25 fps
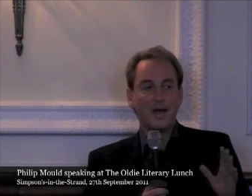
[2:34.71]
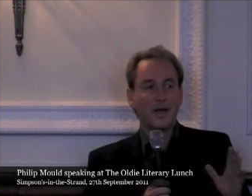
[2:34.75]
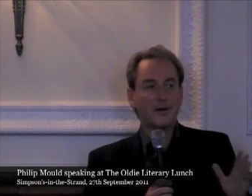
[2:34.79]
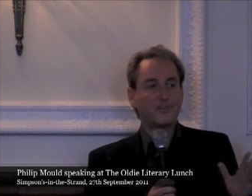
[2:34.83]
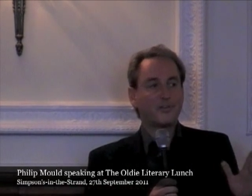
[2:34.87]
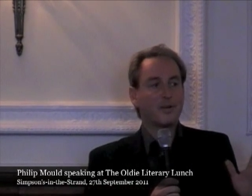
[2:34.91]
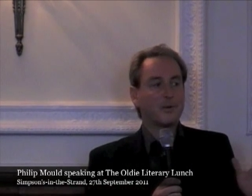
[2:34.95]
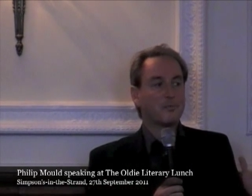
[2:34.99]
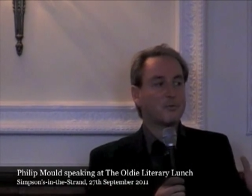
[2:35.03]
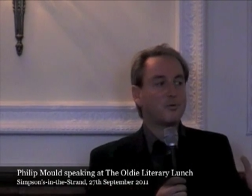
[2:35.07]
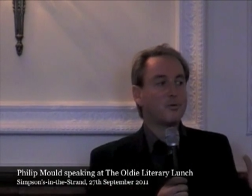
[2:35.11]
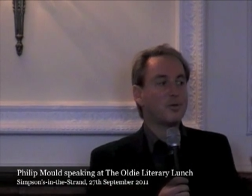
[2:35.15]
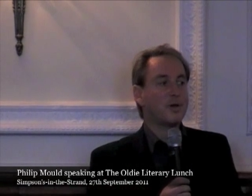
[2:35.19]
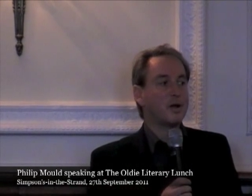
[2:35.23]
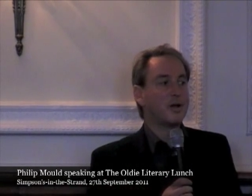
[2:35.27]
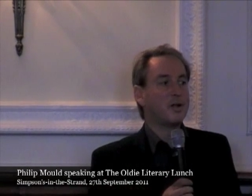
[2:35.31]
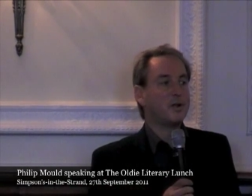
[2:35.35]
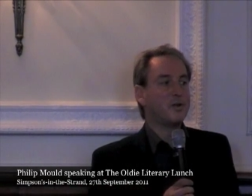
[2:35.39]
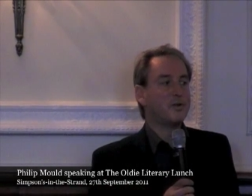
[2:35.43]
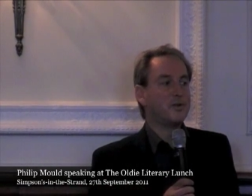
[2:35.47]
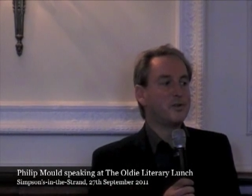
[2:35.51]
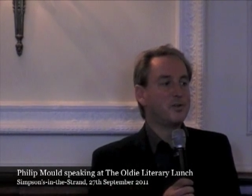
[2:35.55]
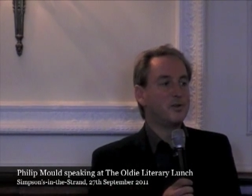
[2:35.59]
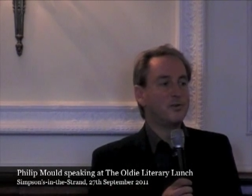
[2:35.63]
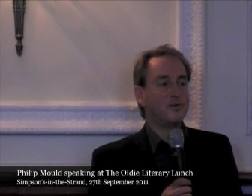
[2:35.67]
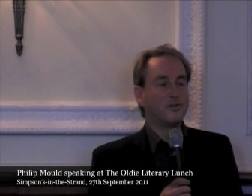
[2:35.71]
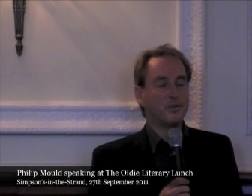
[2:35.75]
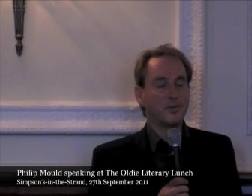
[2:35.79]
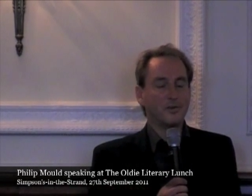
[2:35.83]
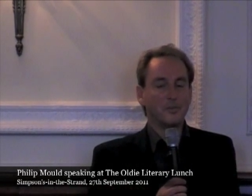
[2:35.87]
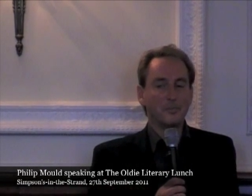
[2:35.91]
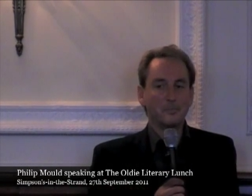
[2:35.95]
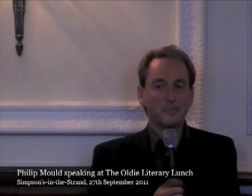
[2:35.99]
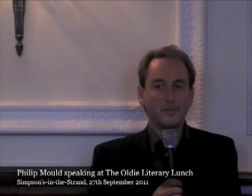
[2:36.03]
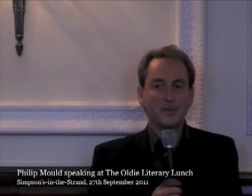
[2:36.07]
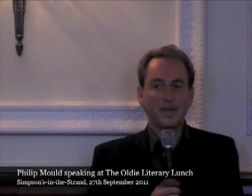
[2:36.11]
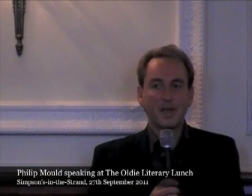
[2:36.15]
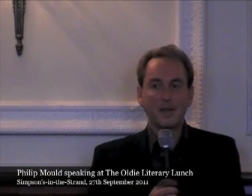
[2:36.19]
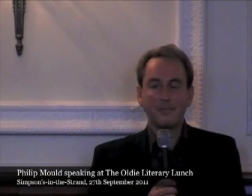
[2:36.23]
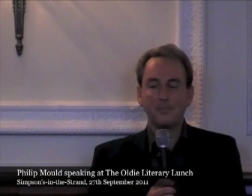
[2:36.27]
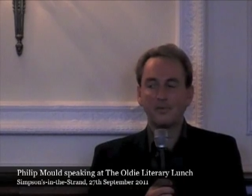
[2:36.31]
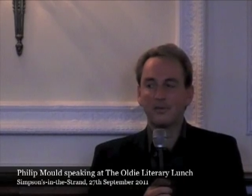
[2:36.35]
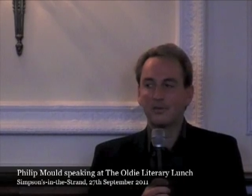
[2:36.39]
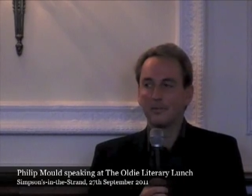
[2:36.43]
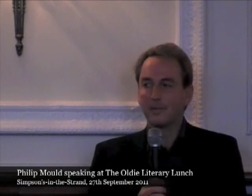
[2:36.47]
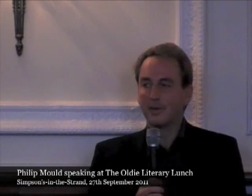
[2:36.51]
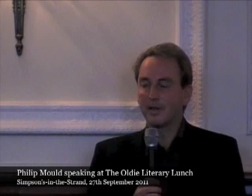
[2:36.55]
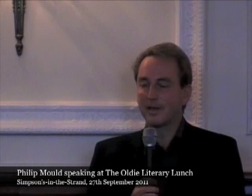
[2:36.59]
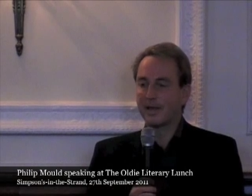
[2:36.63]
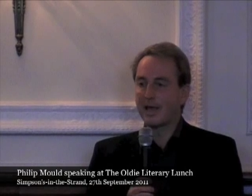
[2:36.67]
A chap called Earl Newton came
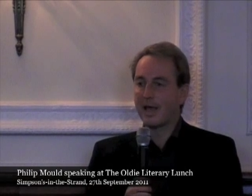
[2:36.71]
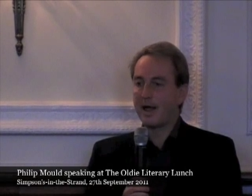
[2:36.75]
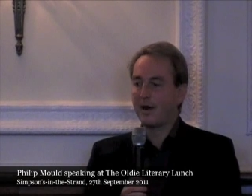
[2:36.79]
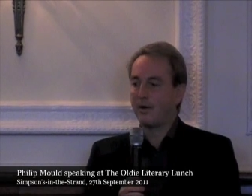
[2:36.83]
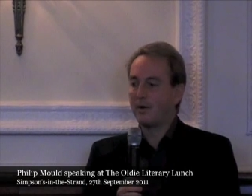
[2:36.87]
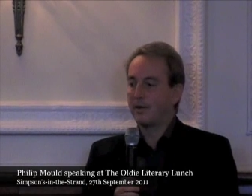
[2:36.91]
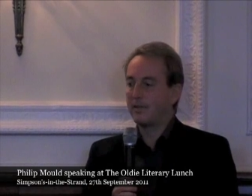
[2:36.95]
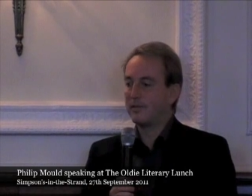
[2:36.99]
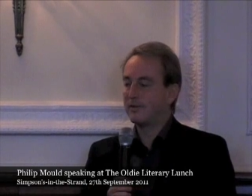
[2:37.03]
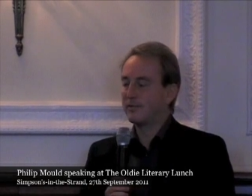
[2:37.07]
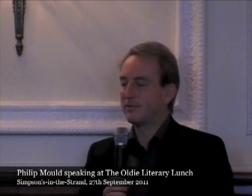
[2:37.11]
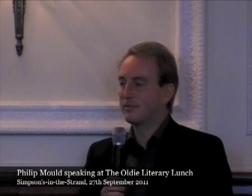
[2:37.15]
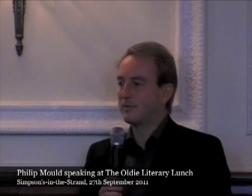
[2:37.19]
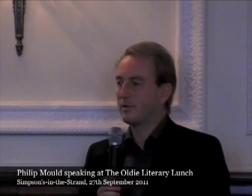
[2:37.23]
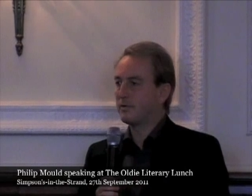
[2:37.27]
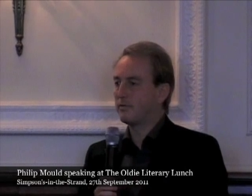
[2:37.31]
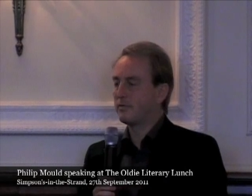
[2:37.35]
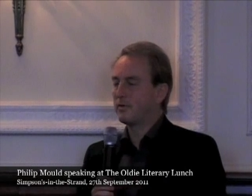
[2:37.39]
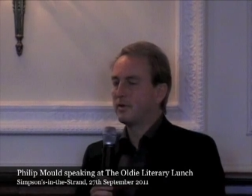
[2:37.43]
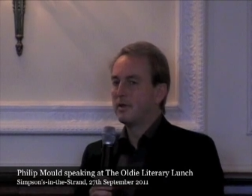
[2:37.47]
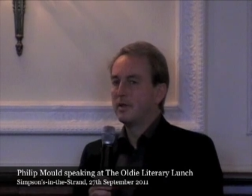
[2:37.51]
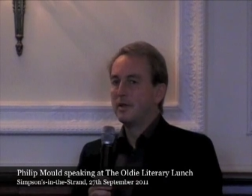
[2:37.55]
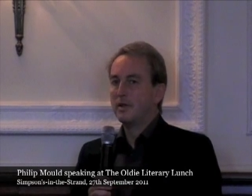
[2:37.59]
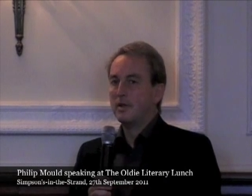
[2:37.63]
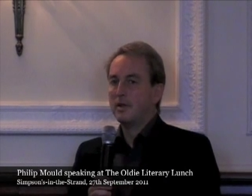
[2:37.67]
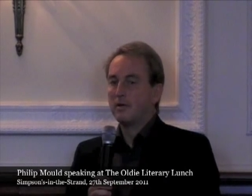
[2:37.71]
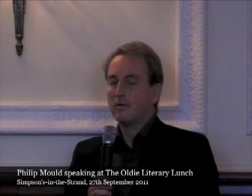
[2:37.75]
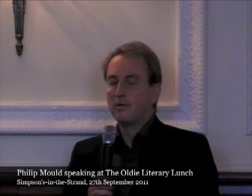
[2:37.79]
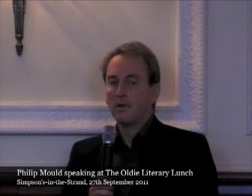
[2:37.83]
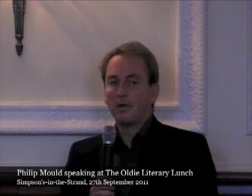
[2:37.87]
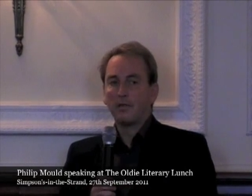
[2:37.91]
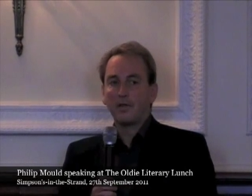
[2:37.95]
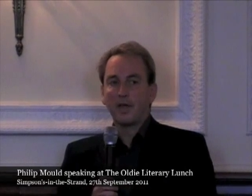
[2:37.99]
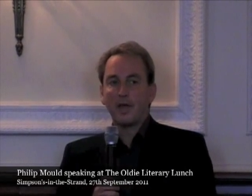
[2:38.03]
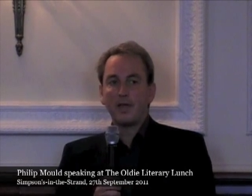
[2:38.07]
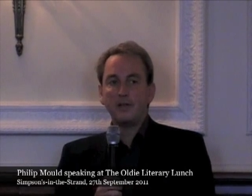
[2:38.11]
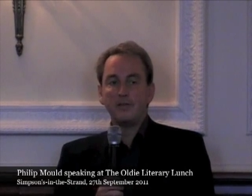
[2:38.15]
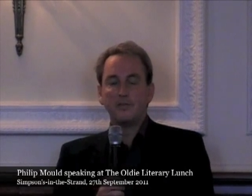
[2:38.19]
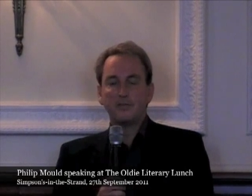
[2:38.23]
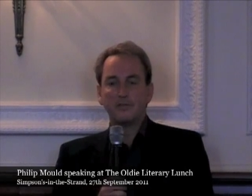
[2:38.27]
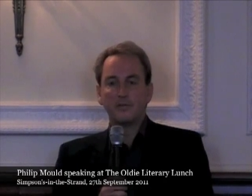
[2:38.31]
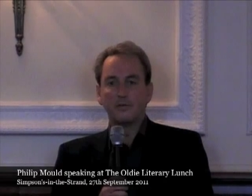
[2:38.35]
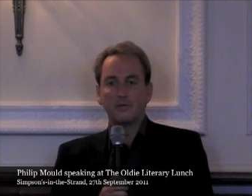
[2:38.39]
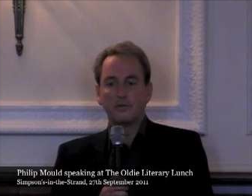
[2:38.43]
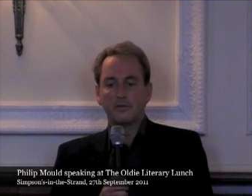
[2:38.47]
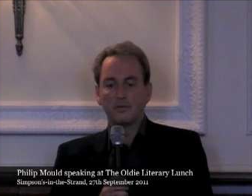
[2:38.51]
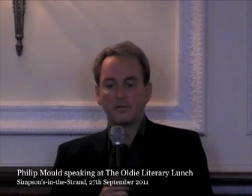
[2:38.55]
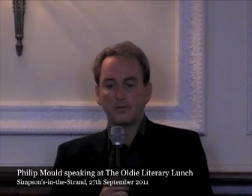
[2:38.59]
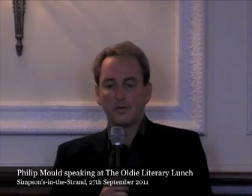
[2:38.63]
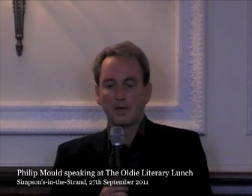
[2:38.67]
into my garage, this sort of rather
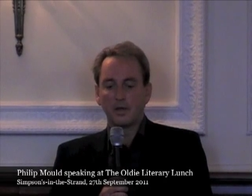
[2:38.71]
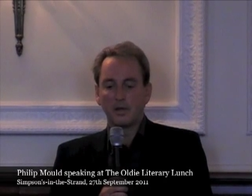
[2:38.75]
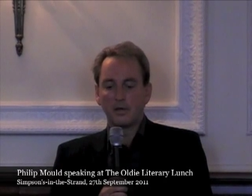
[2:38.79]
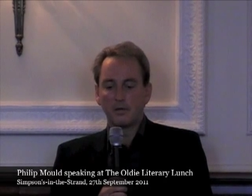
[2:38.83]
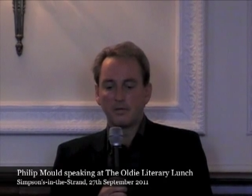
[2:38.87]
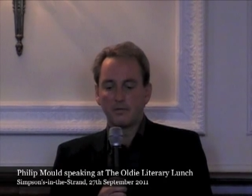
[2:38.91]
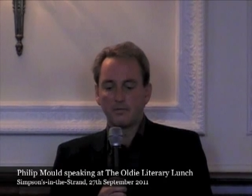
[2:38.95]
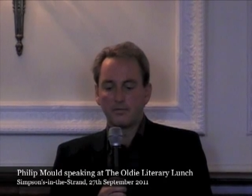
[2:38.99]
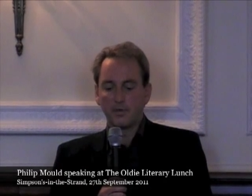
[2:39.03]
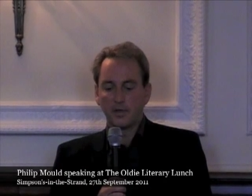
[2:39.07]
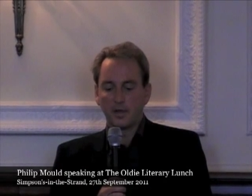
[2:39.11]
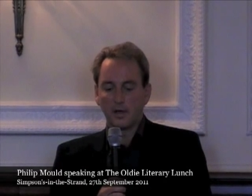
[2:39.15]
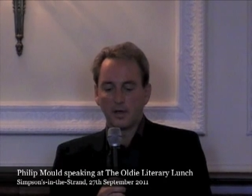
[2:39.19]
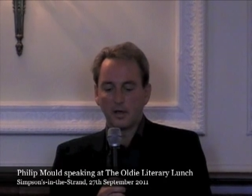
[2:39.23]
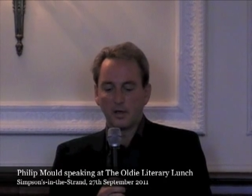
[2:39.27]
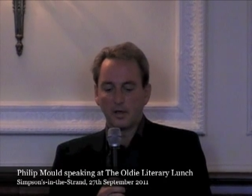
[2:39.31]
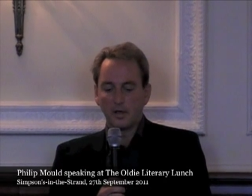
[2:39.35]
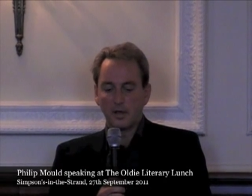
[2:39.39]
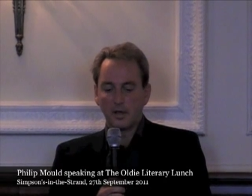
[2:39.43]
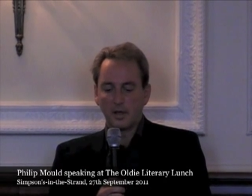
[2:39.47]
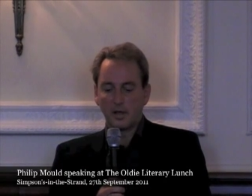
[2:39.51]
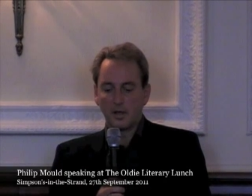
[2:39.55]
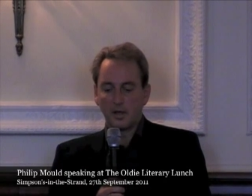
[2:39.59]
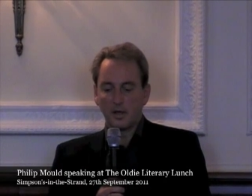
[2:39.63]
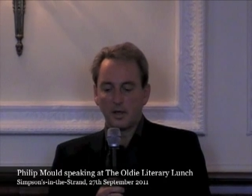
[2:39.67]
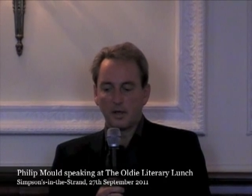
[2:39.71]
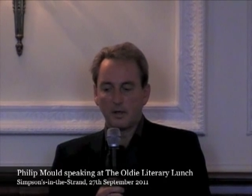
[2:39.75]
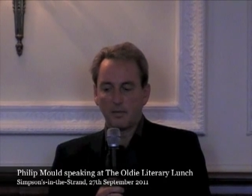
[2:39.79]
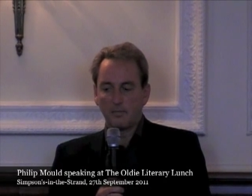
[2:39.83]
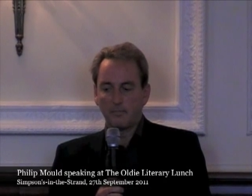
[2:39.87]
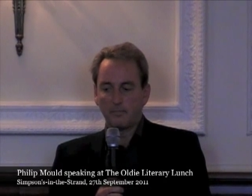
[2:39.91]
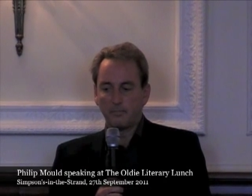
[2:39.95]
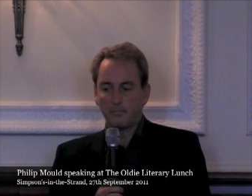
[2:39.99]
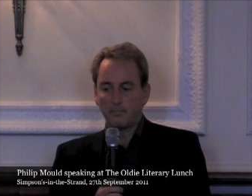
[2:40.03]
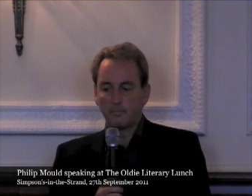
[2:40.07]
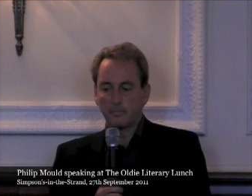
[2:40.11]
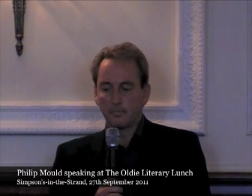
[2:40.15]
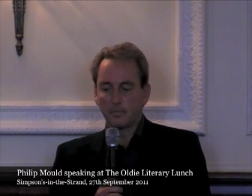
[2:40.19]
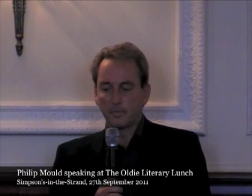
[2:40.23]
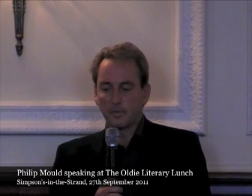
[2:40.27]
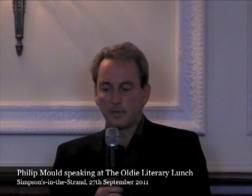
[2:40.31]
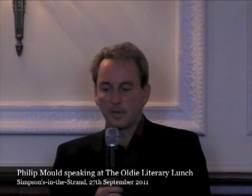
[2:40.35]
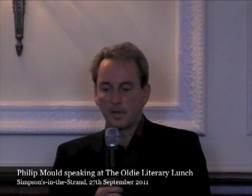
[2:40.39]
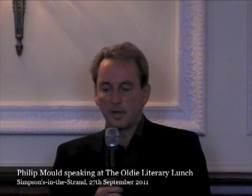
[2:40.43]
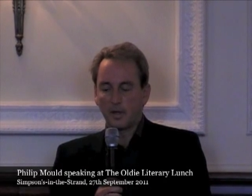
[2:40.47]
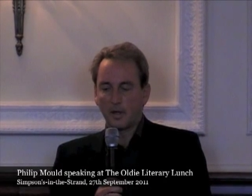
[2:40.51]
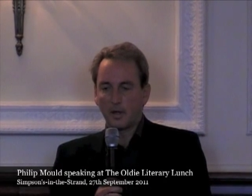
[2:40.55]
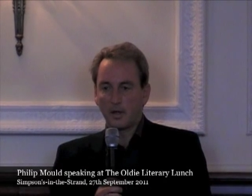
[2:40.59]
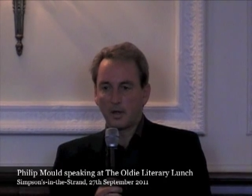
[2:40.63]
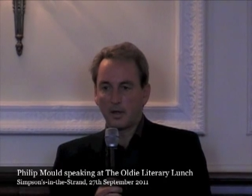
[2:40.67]
ancient uh, figure, um,
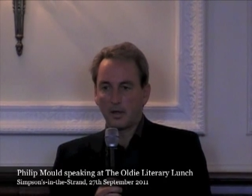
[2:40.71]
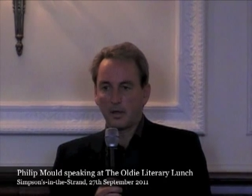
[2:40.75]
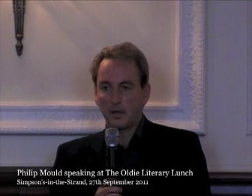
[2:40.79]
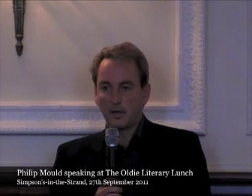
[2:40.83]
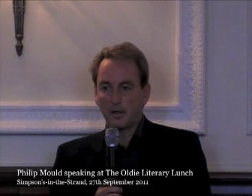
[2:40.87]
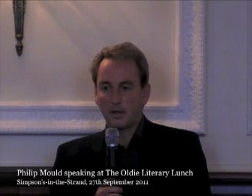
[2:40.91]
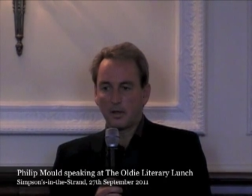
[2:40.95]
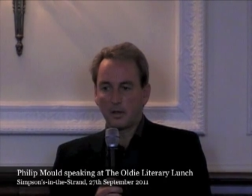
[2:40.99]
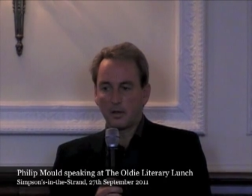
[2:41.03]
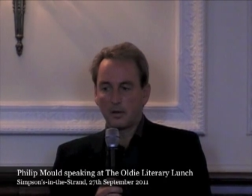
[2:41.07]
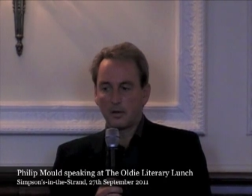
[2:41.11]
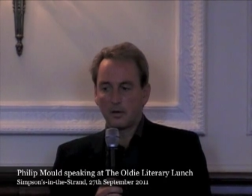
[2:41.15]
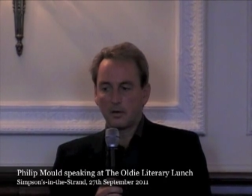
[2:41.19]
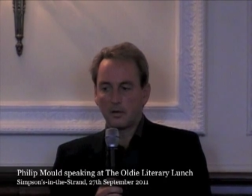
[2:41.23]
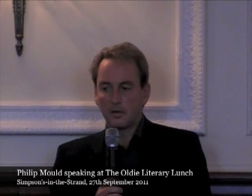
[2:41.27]
uh,